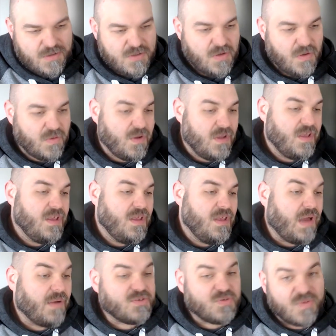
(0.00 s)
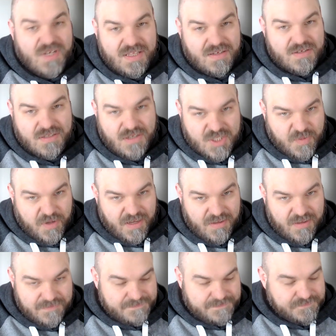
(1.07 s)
So I was reading their slush pile.